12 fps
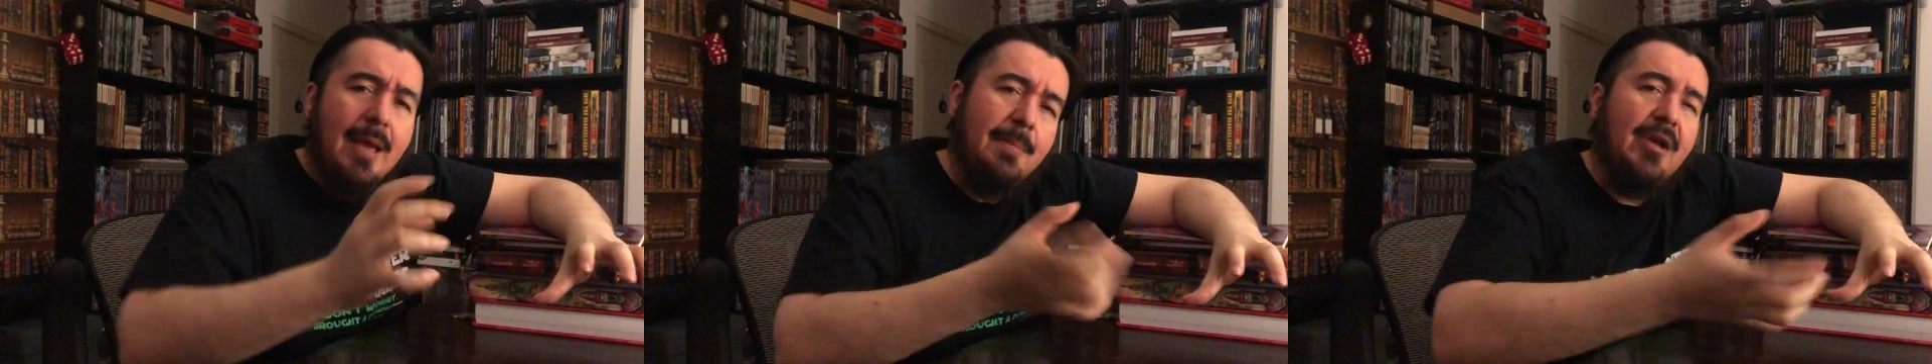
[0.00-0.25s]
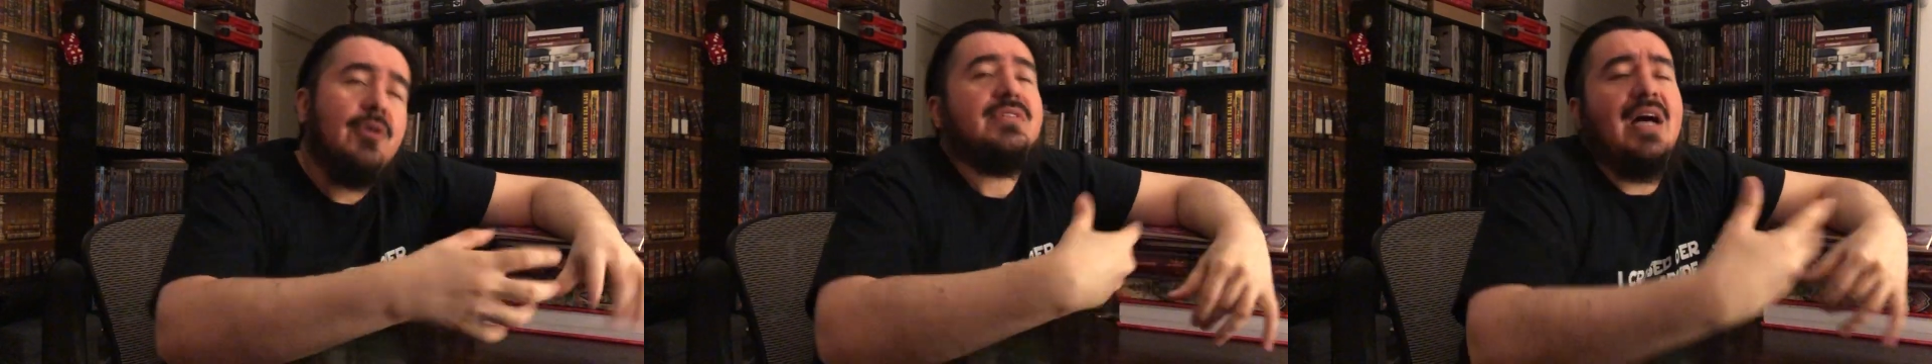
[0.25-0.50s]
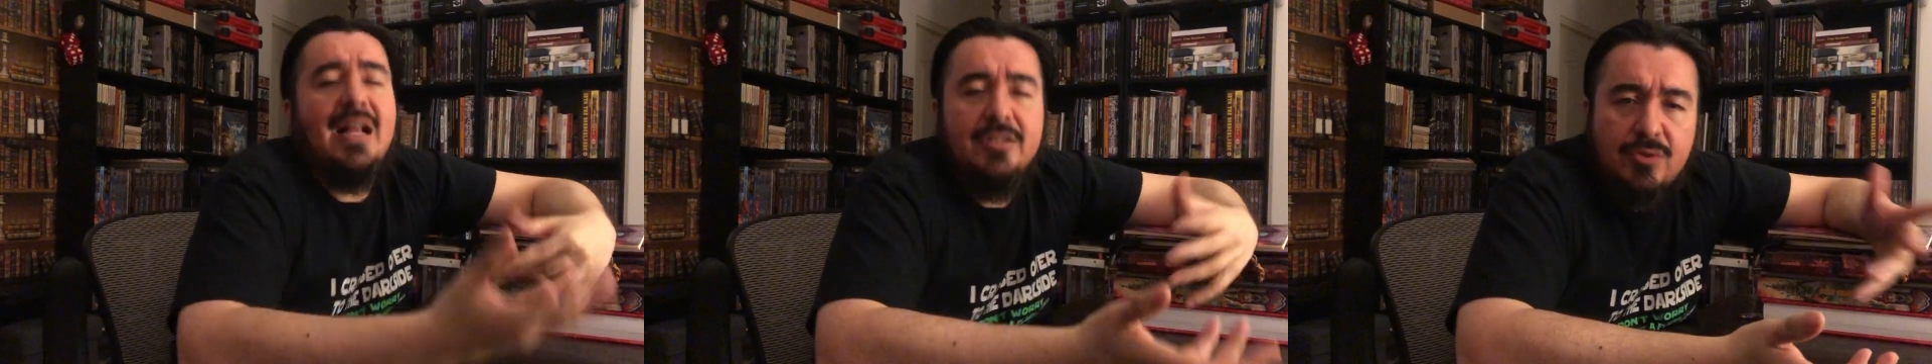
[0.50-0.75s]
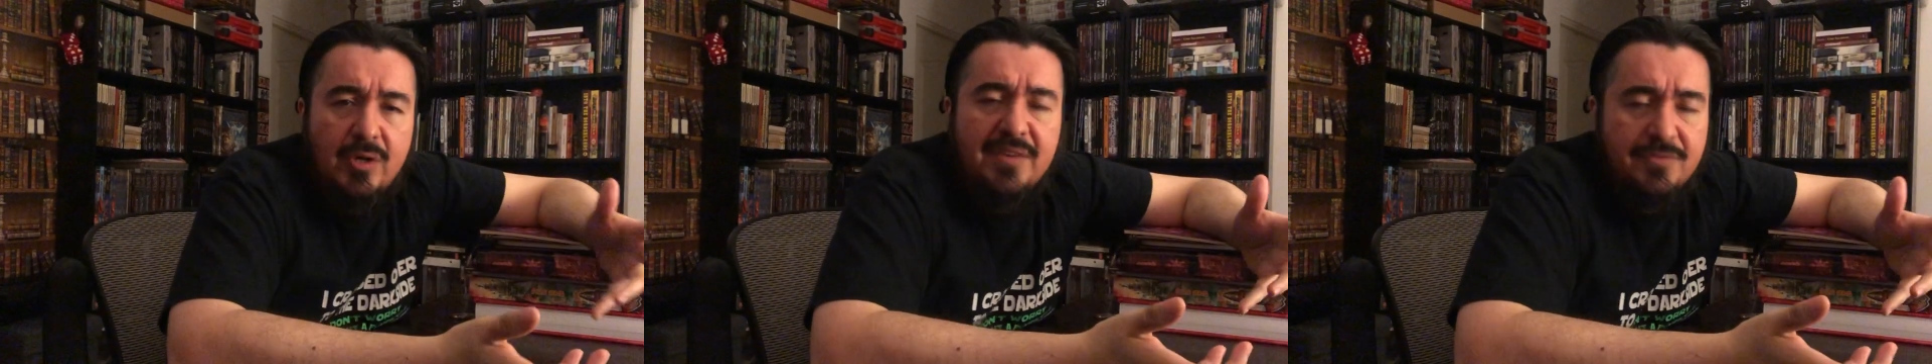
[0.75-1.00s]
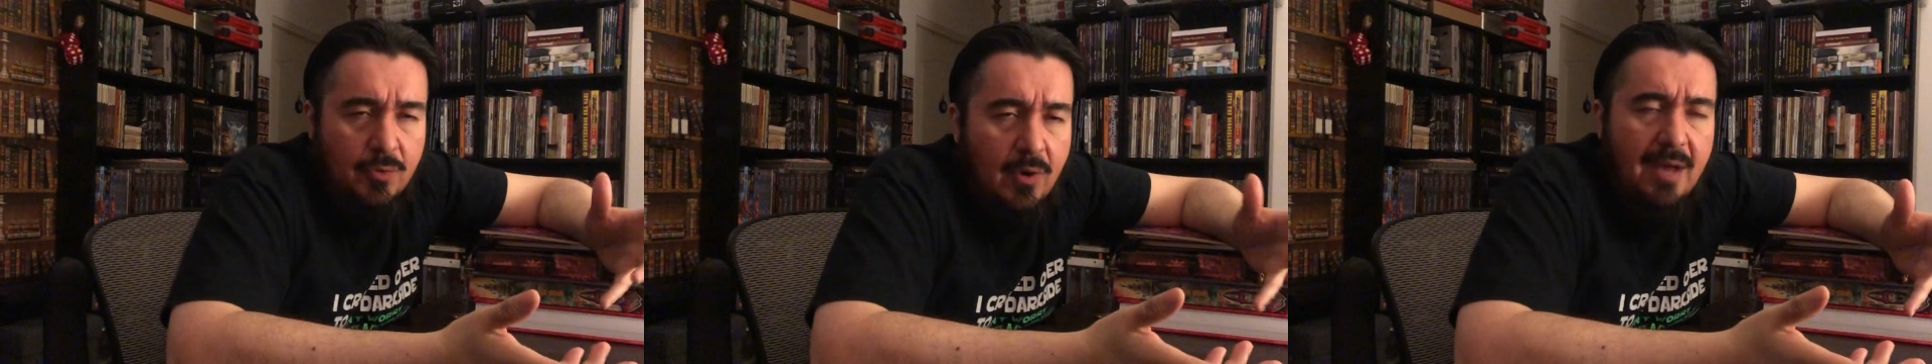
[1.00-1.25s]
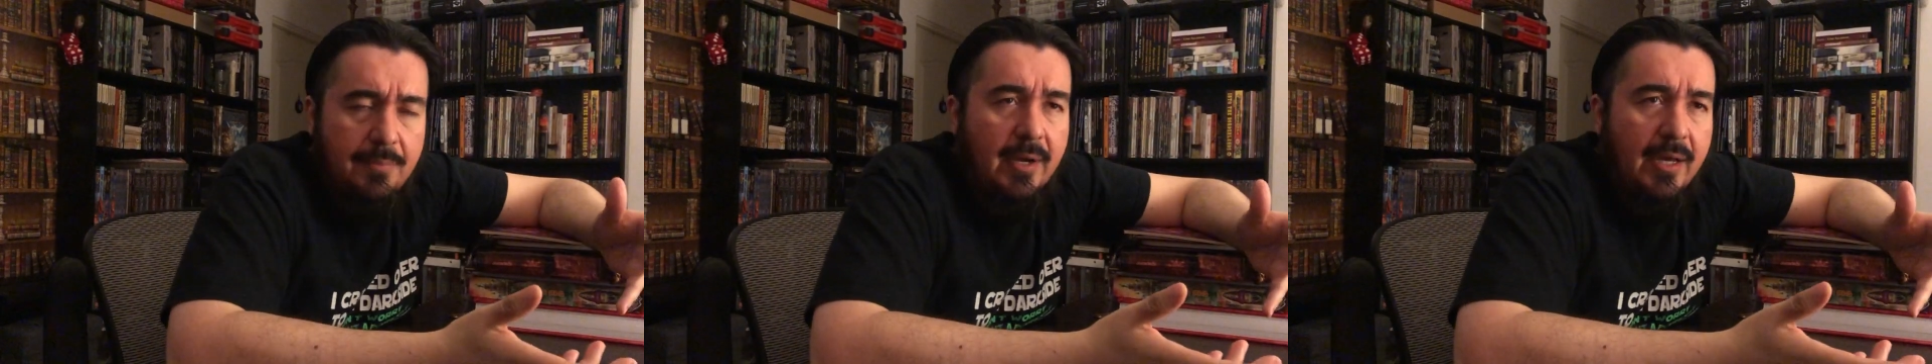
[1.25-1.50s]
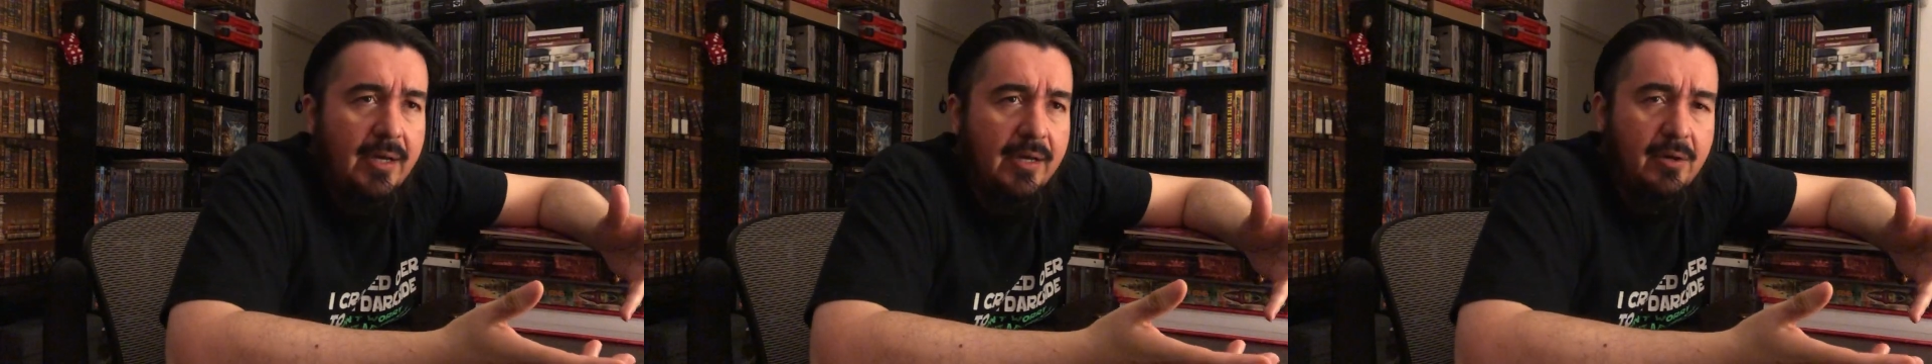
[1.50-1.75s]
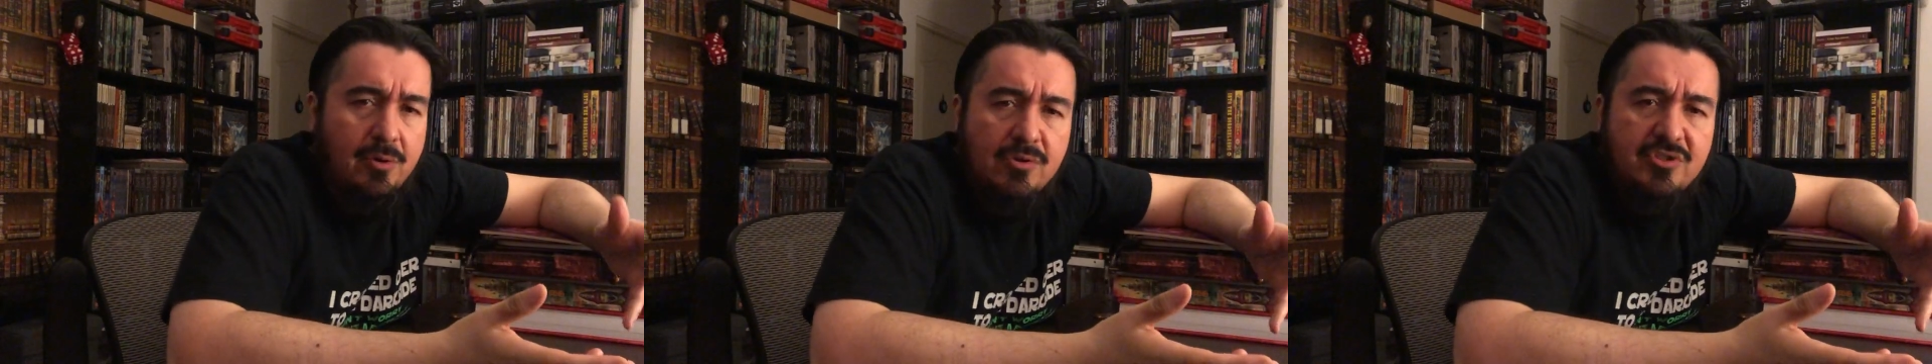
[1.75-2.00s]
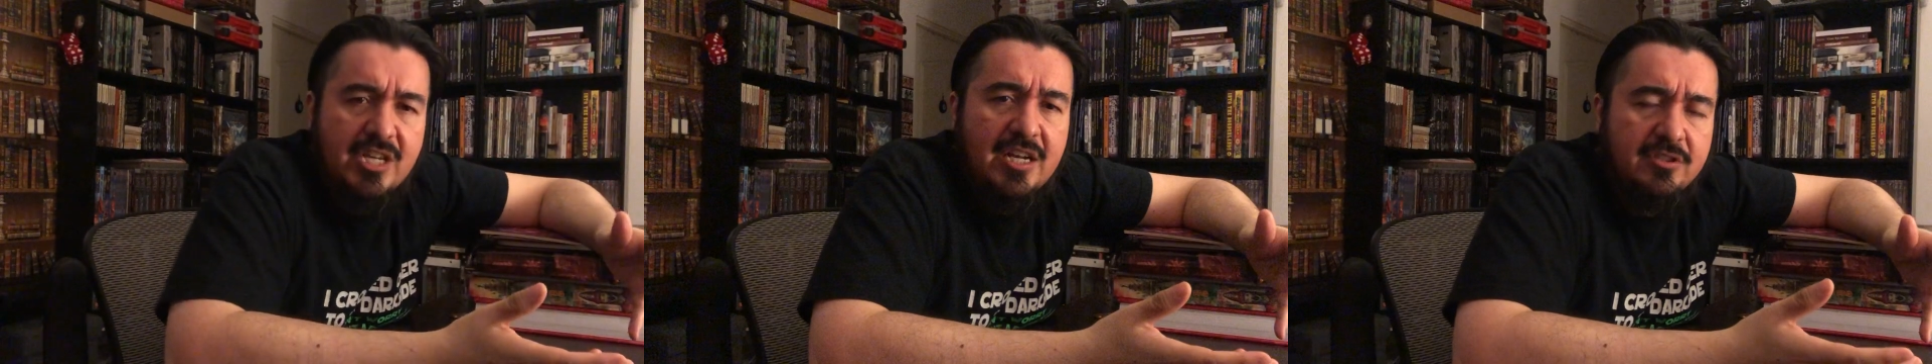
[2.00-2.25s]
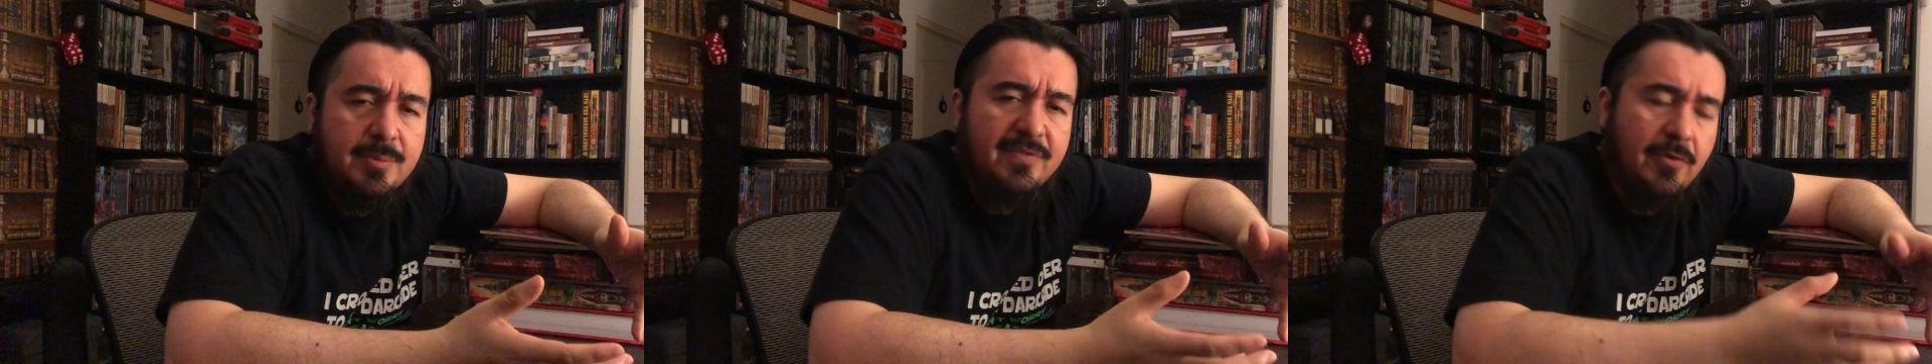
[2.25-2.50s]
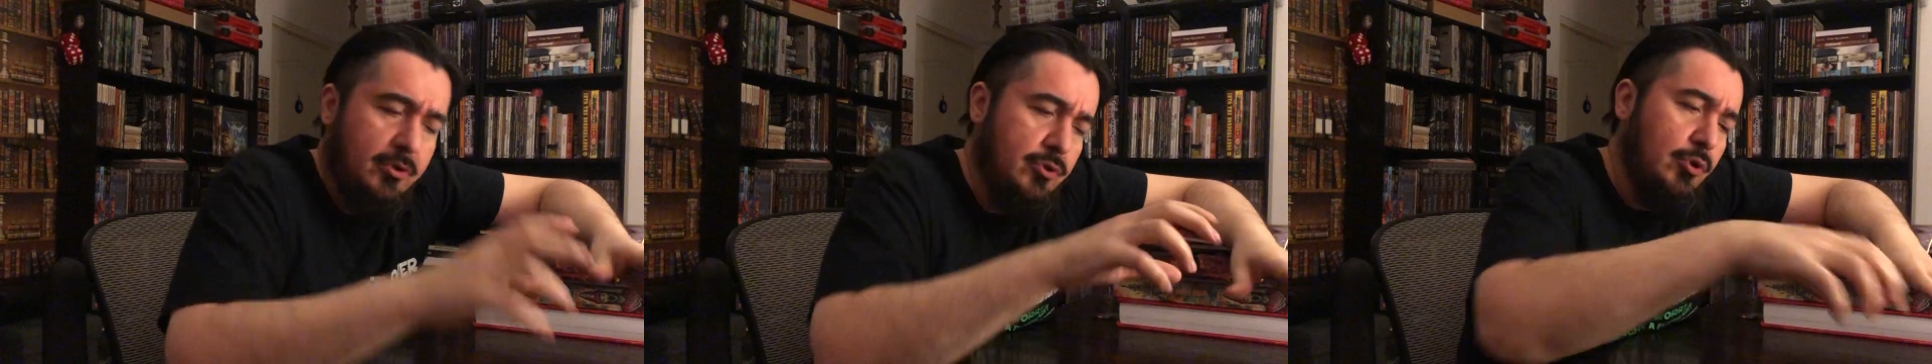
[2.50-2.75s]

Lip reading: because also if you have run sailors before,